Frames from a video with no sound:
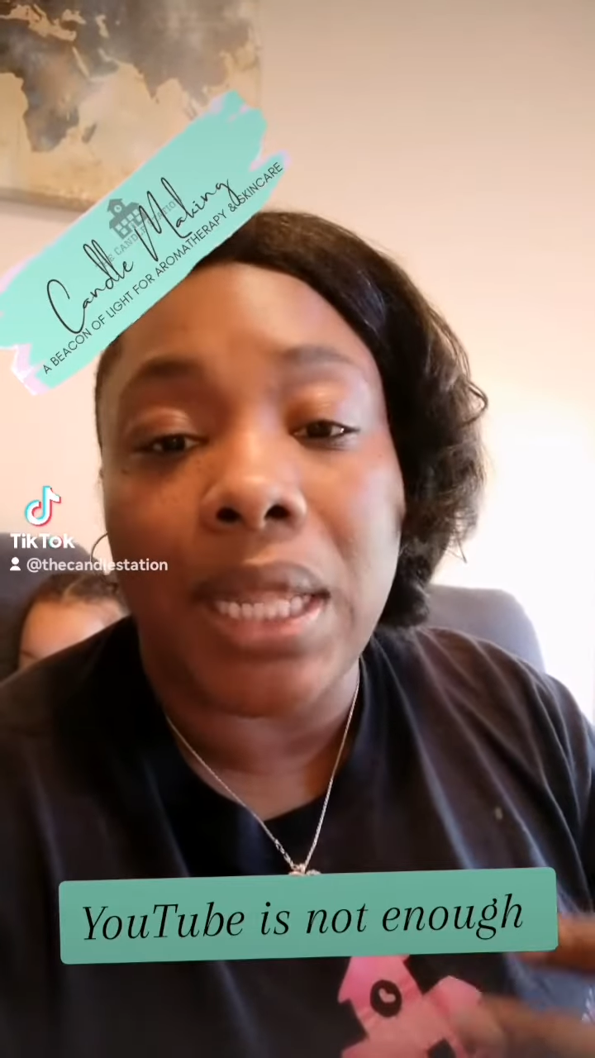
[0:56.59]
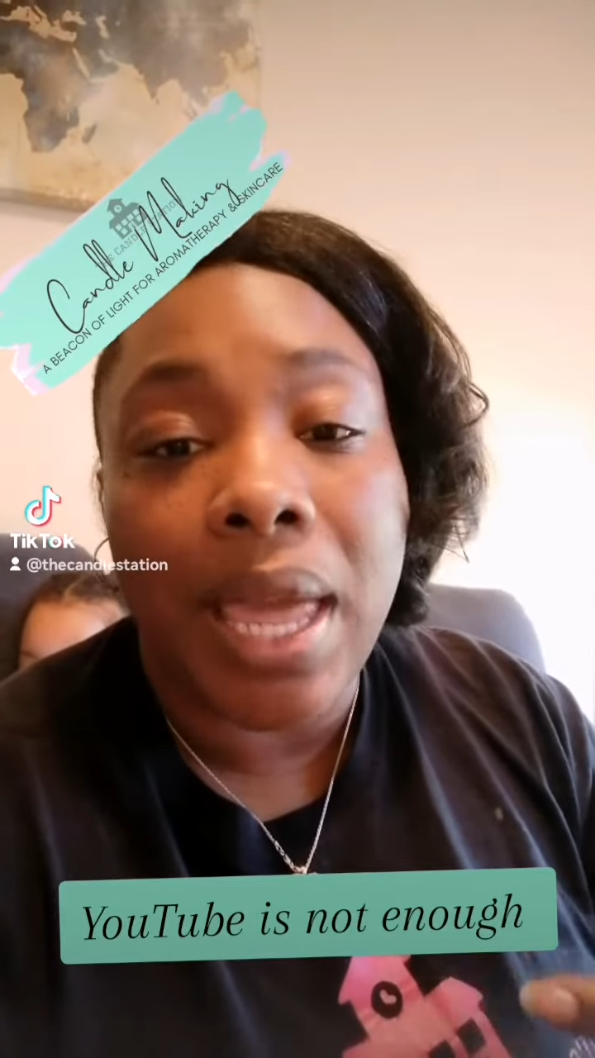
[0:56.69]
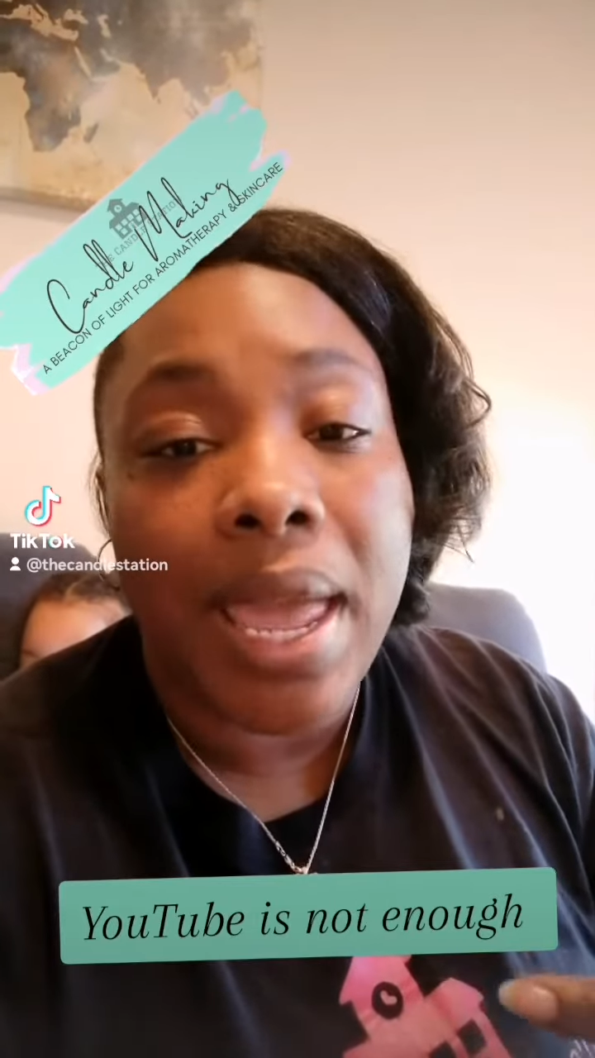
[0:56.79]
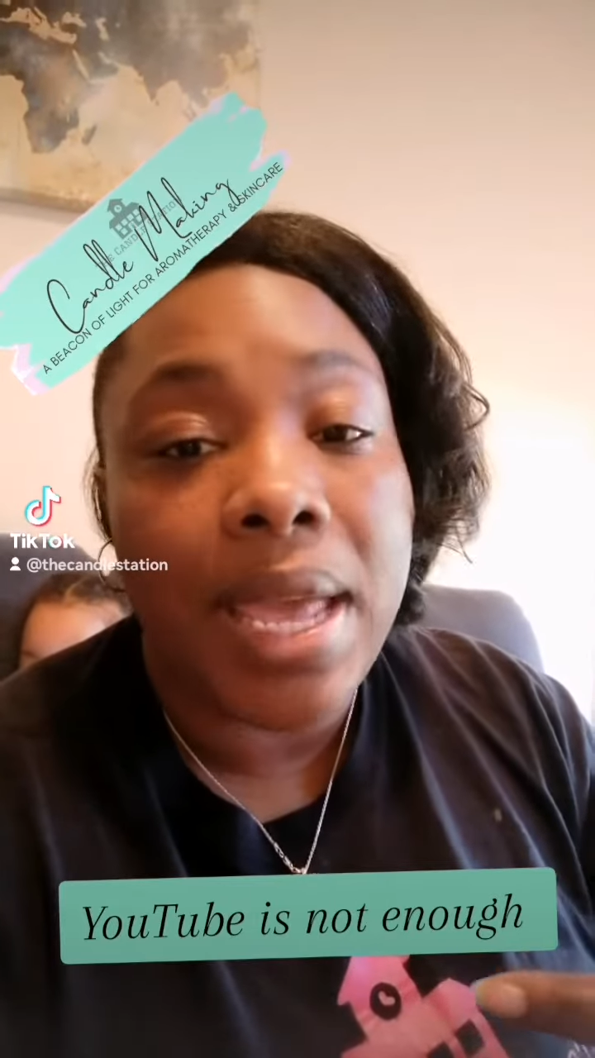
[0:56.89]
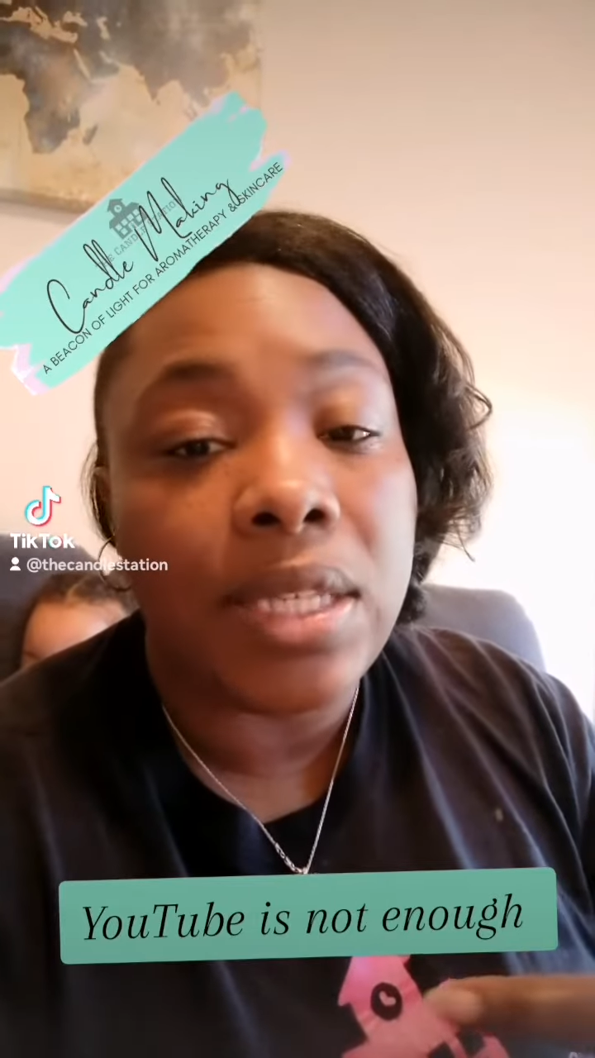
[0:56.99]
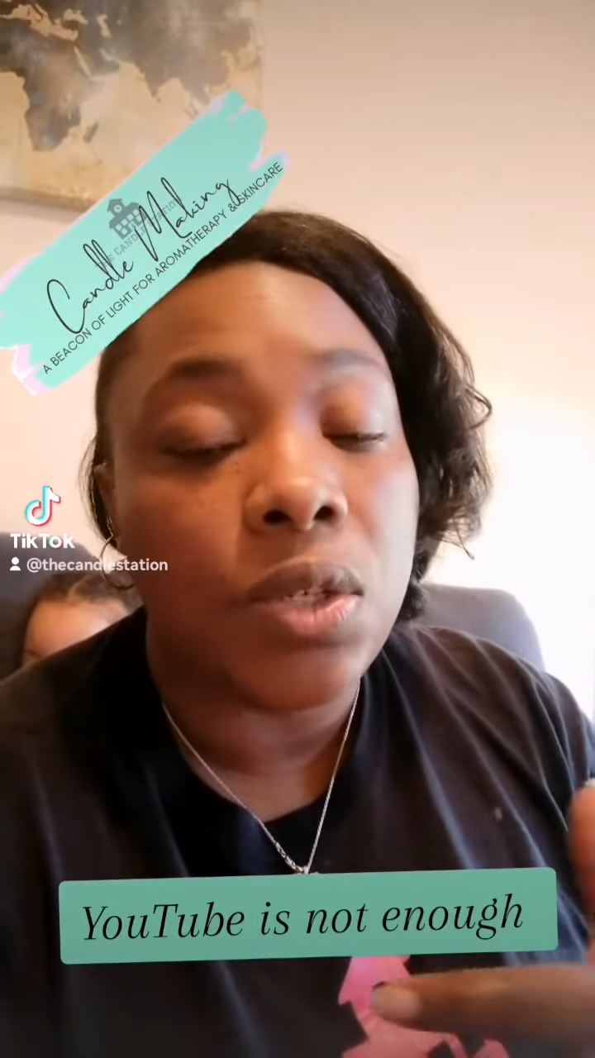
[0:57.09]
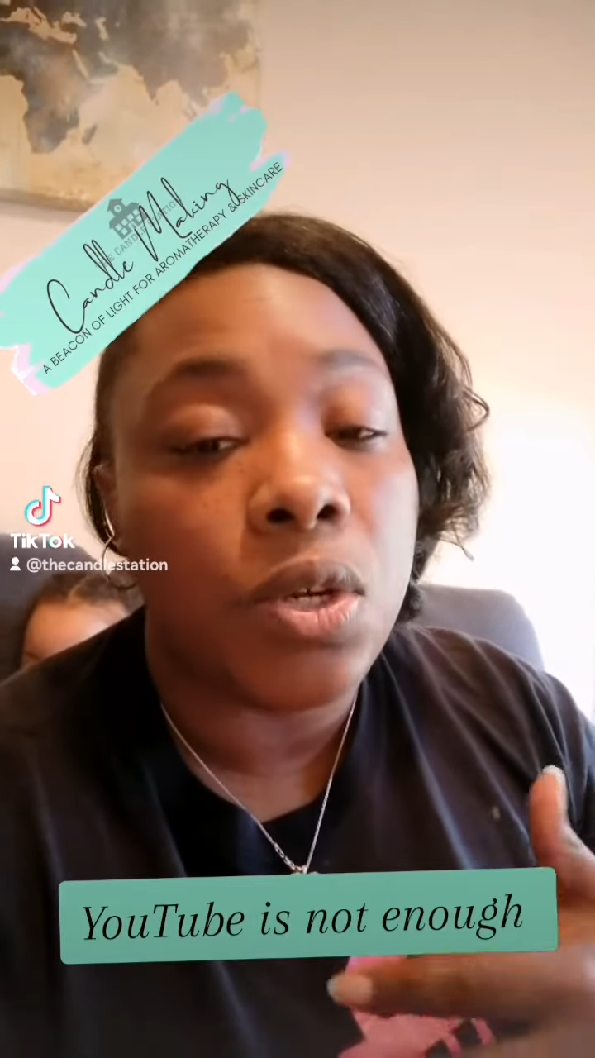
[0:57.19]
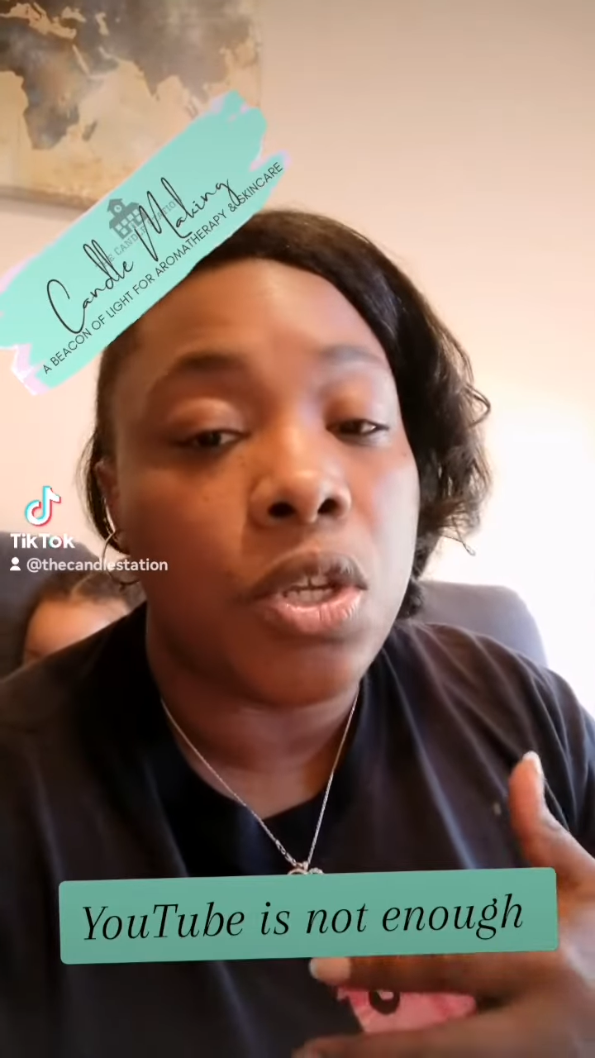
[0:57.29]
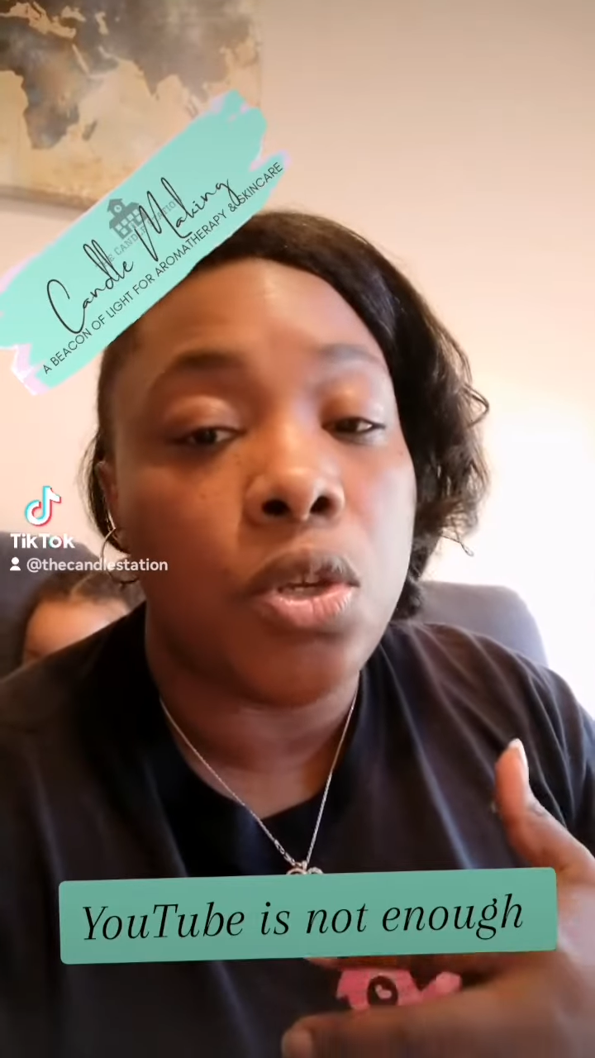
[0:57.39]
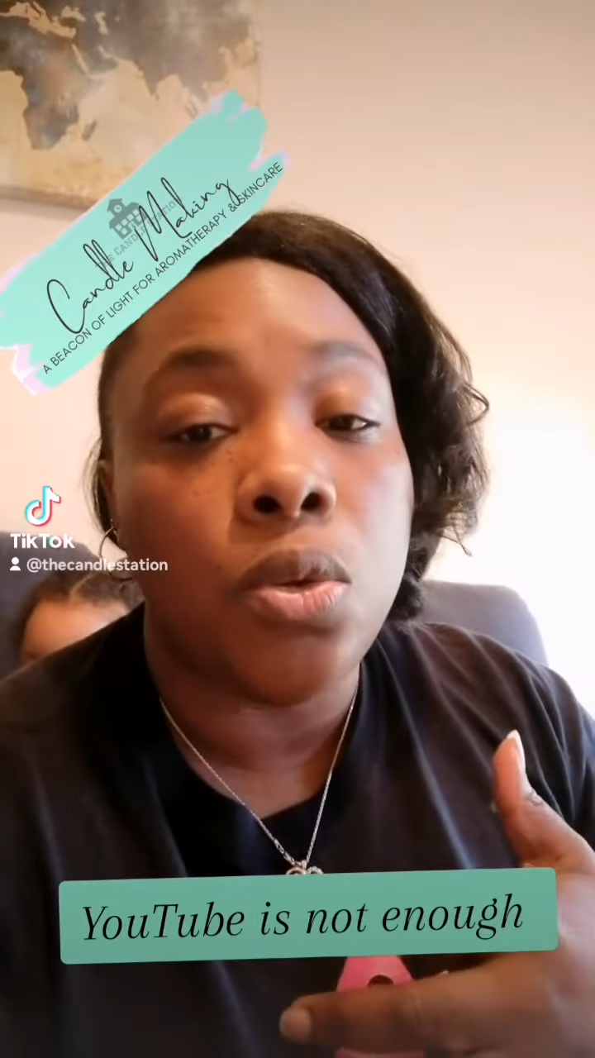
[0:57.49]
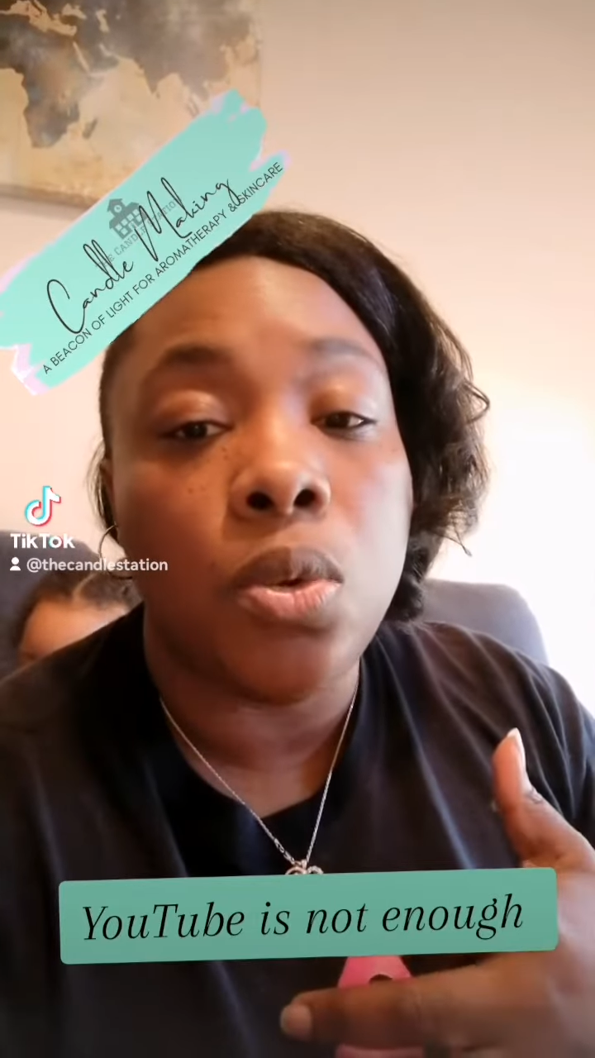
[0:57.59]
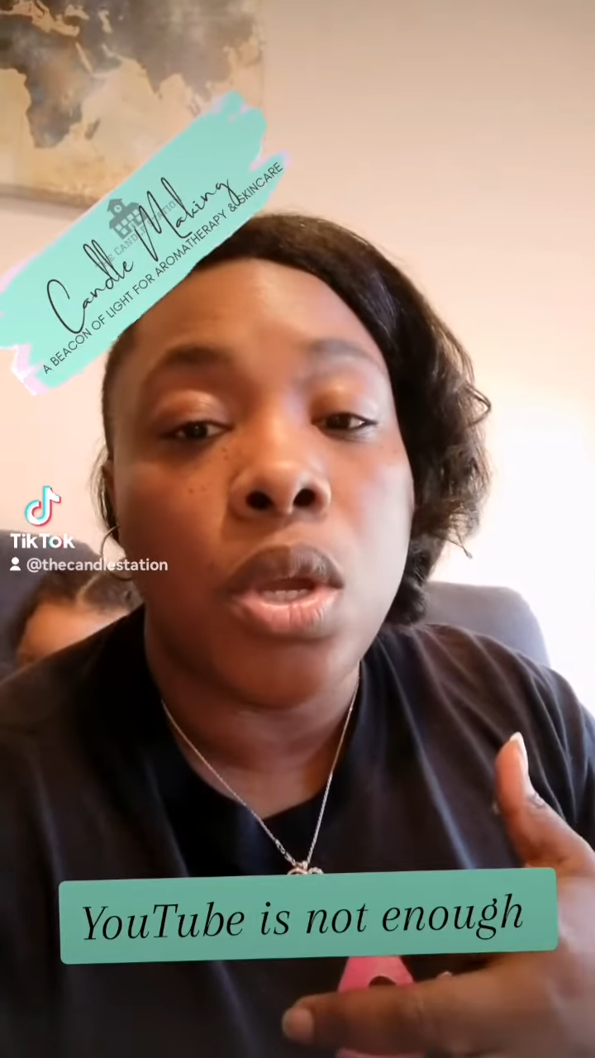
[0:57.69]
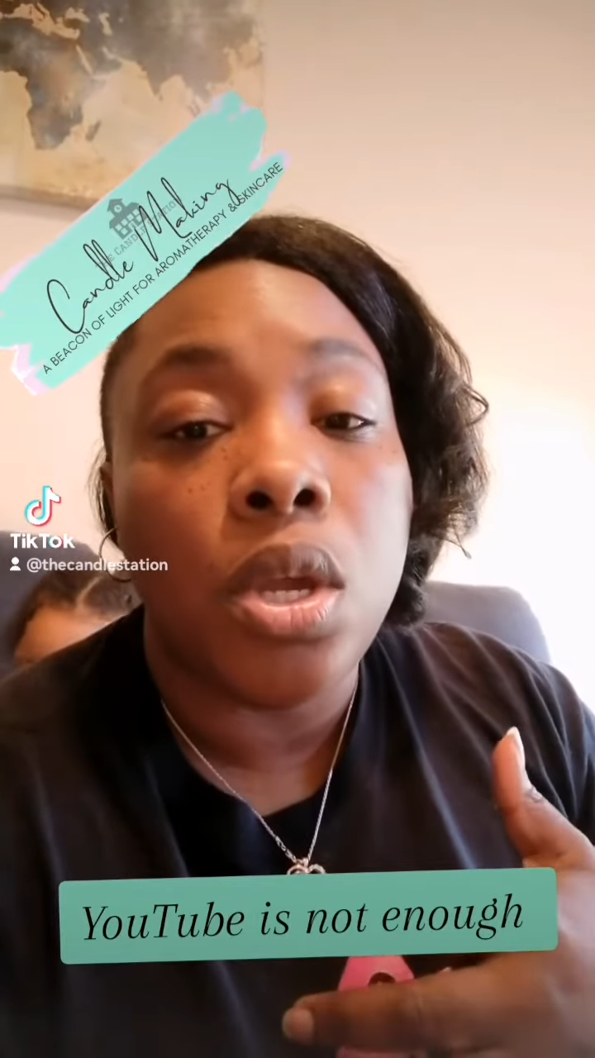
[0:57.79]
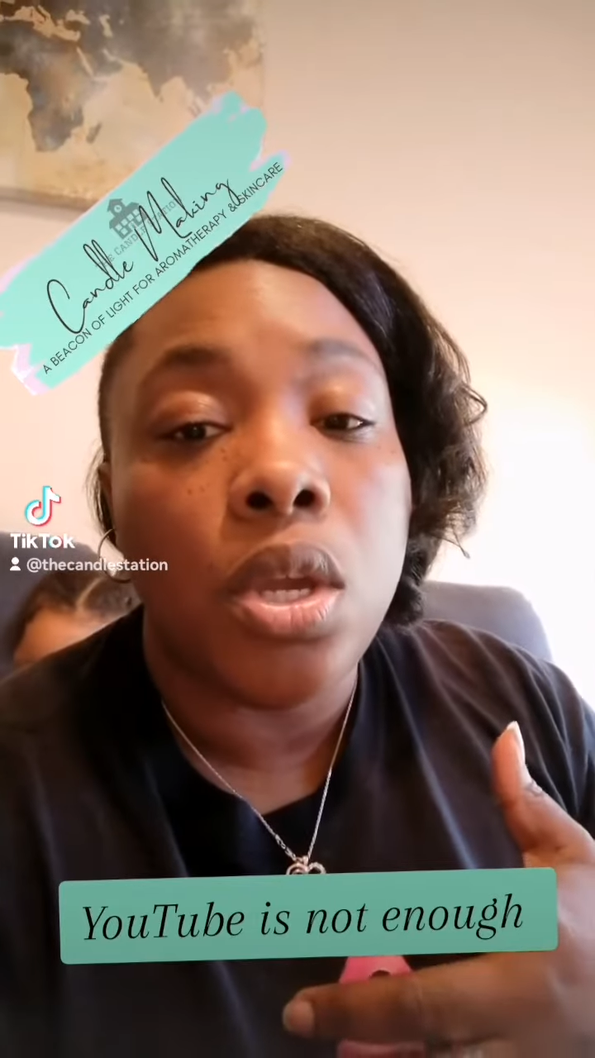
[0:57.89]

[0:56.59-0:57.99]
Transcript: class or you,